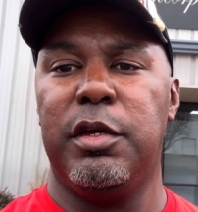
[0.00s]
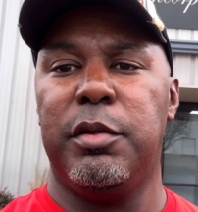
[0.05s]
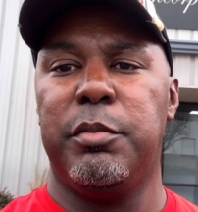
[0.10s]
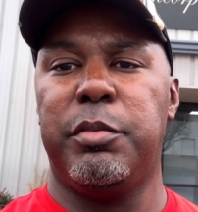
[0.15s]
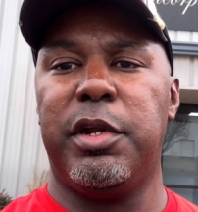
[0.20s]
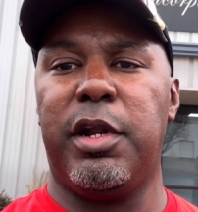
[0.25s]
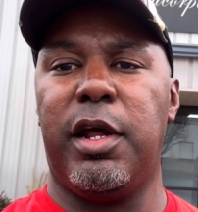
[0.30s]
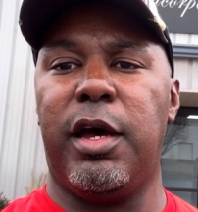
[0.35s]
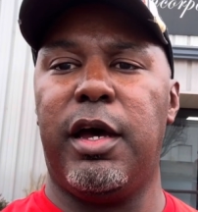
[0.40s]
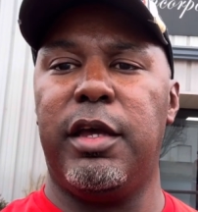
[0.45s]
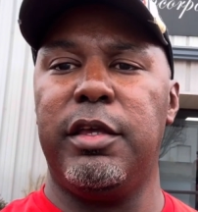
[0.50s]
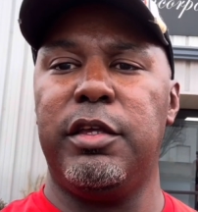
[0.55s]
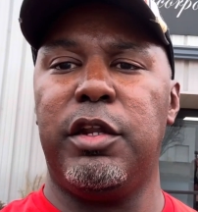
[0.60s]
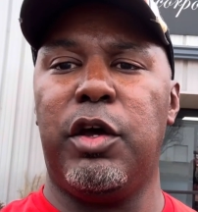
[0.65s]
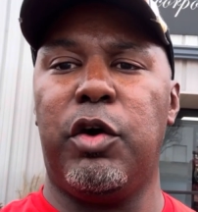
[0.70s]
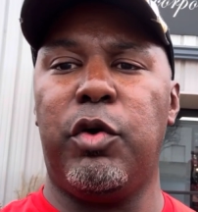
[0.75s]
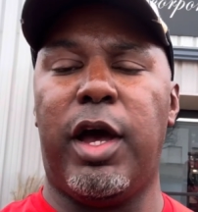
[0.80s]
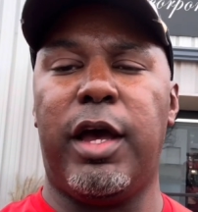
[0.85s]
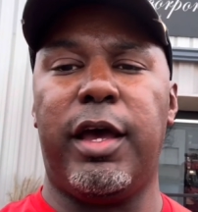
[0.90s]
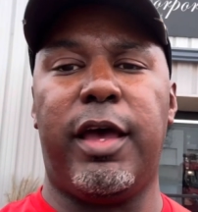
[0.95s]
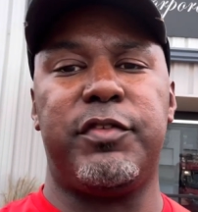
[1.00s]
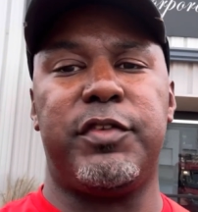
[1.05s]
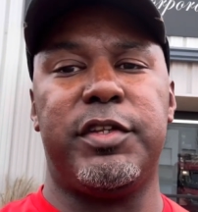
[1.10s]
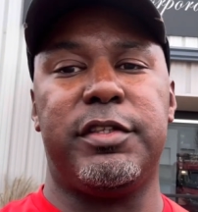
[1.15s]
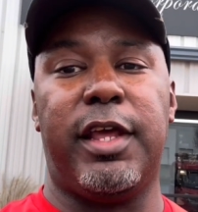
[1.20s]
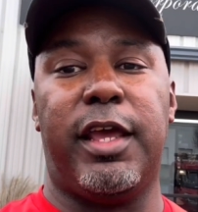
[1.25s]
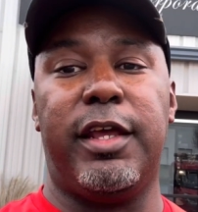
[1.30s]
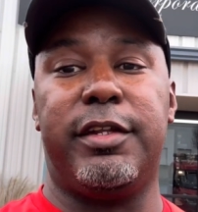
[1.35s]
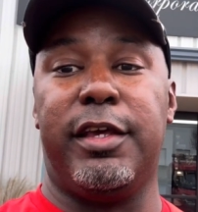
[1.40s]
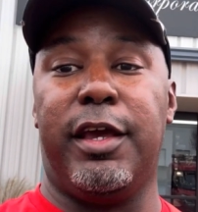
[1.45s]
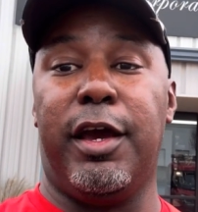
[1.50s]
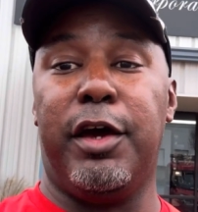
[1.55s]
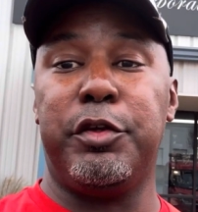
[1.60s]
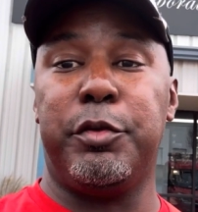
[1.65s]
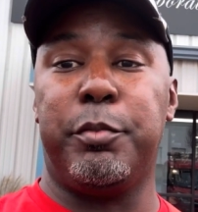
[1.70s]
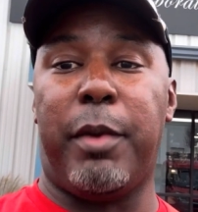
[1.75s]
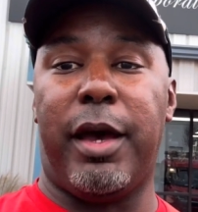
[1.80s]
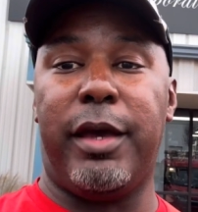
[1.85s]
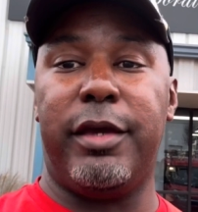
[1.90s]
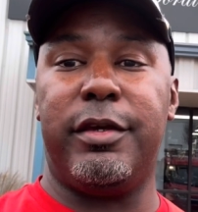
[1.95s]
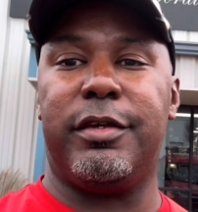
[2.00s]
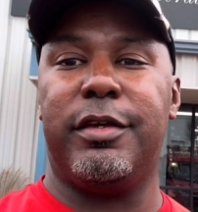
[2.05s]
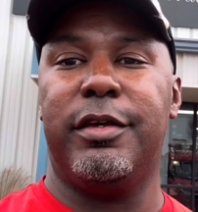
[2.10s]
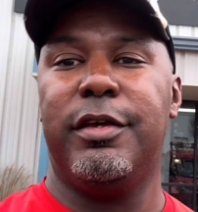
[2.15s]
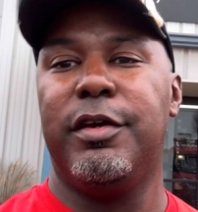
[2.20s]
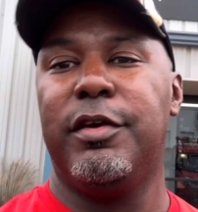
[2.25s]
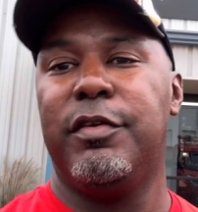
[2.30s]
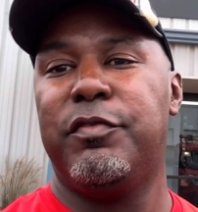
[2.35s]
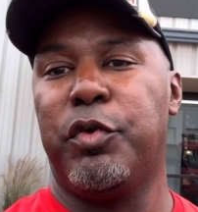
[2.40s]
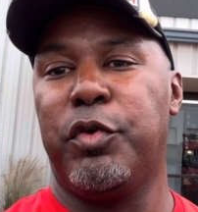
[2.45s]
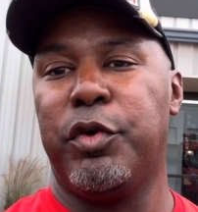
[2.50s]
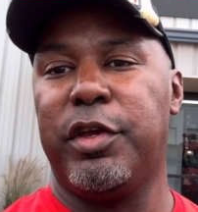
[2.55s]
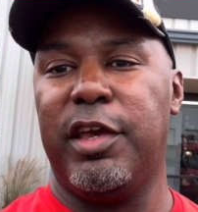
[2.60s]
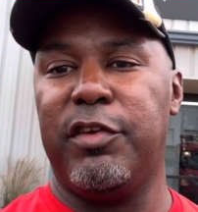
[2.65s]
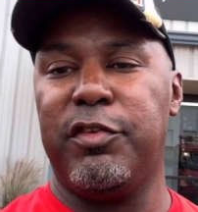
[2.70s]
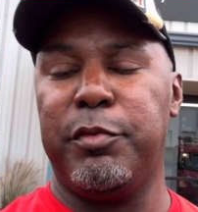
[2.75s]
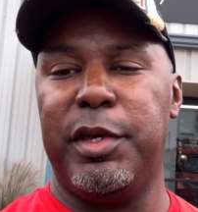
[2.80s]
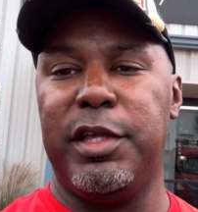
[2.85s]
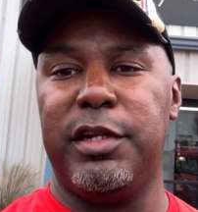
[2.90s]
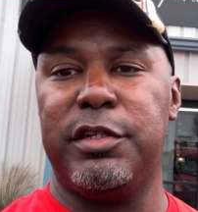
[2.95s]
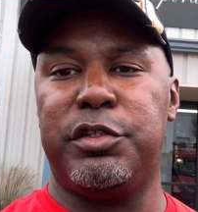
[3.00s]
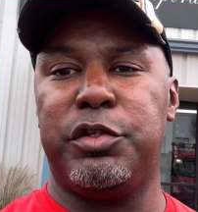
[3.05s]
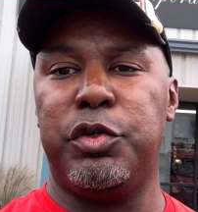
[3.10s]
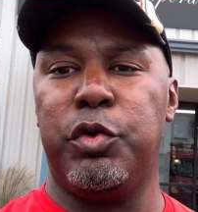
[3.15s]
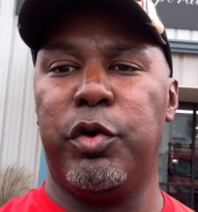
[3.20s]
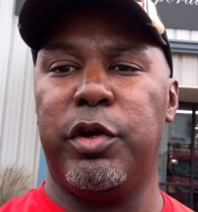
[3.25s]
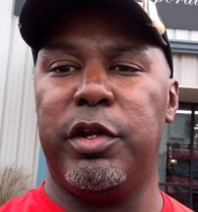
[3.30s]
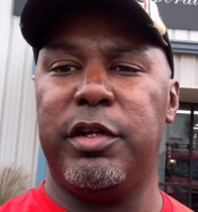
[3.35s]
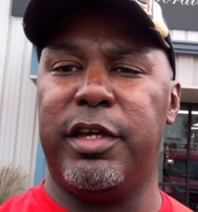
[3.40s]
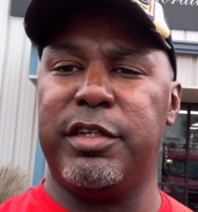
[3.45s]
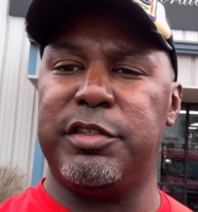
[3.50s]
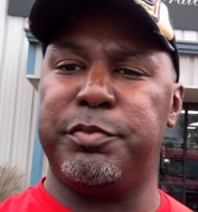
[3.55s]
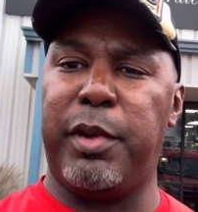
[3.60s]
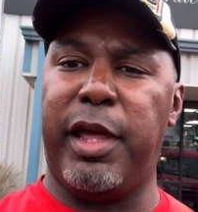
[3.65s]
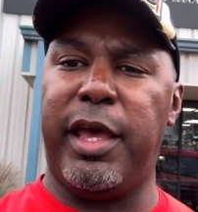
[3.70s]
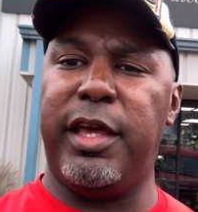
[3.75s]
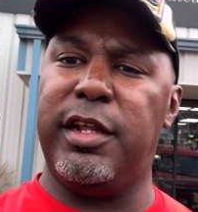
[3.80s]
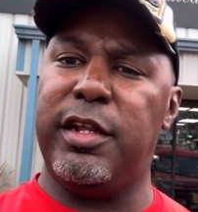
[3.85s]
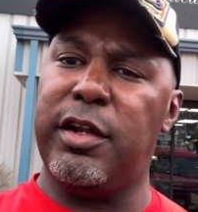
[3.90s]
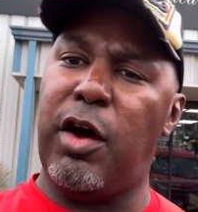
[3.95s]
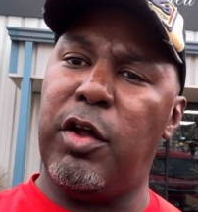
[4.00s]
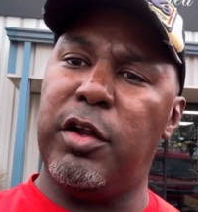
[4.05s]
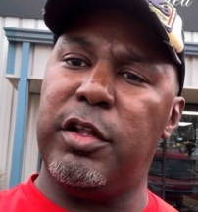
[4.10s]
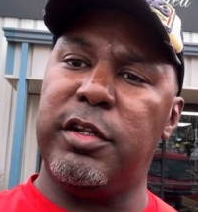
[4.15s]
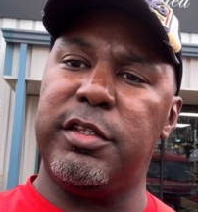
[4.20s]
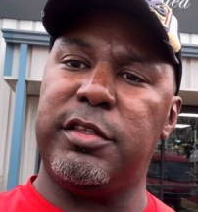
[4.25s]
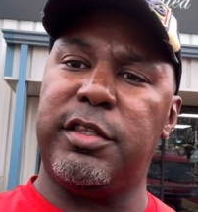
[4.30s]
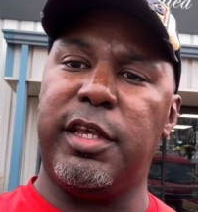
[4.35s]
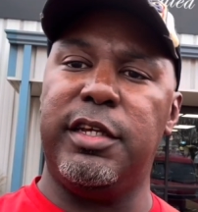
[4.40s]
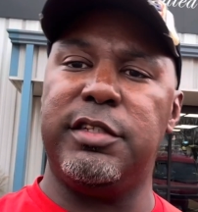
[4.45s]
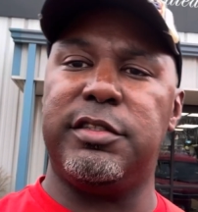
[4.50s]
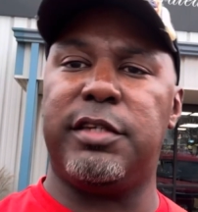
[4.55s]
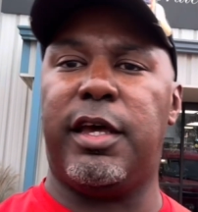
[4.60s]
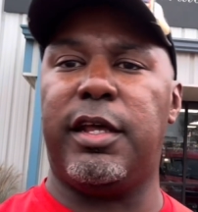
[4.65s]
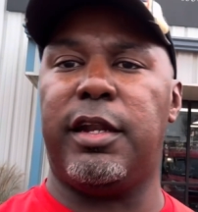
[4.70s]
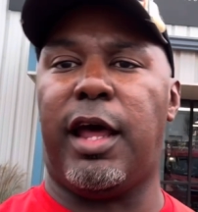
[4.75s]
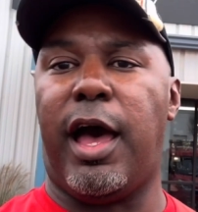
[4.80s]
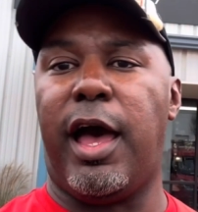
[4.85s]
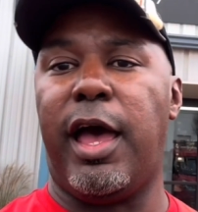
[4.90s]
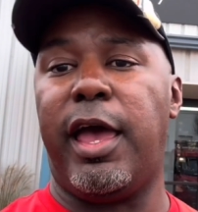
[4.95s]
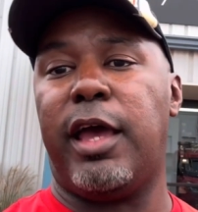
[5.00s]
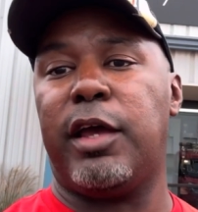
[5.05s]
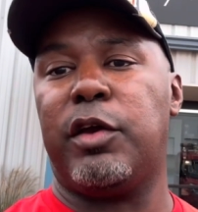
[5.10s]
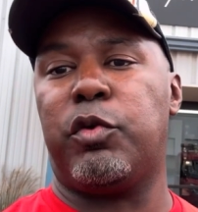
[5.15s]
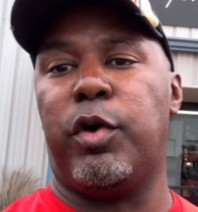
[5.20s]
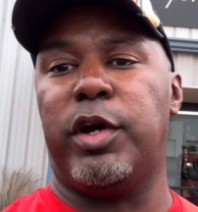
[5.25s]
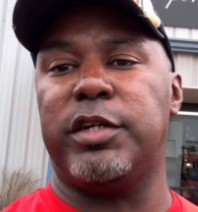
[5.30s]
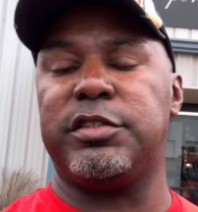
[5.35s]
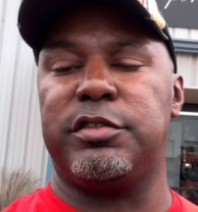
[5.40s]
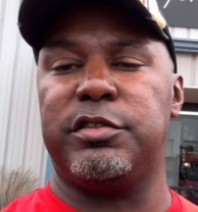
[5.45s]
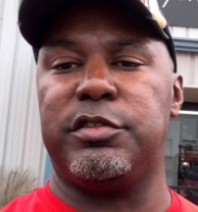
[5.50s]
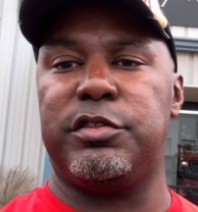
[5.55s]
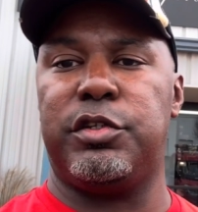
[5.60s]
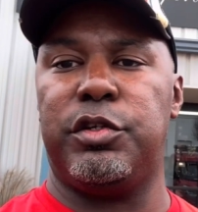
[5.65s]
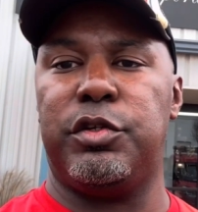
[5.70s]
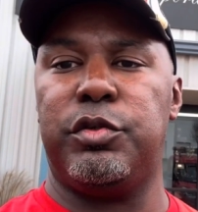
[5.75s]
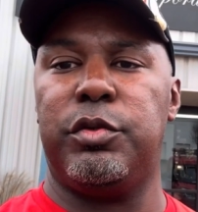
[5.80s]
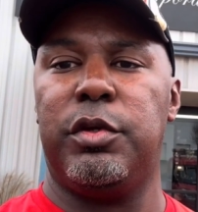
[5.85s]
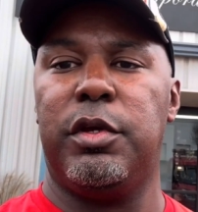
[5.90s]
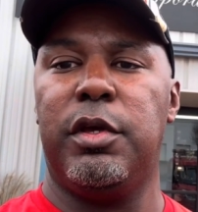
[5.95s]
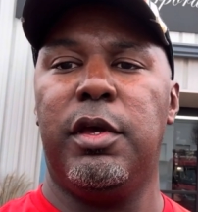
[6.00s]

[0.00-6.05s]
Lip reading: But, I have to thank the other Mike for giving me the tour and explaining all of the things that I had questions to,